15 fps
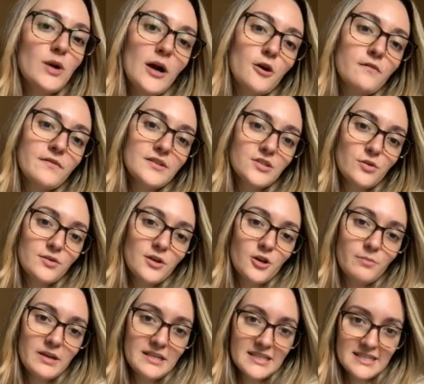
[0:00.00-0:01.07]
our
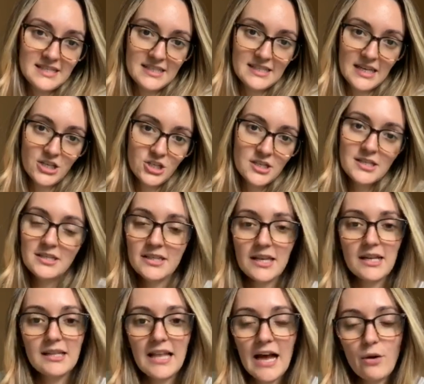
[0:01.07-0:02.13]
physiotherapy designation that
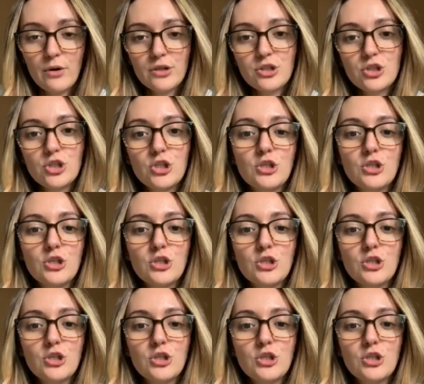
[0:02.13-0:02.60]
allow us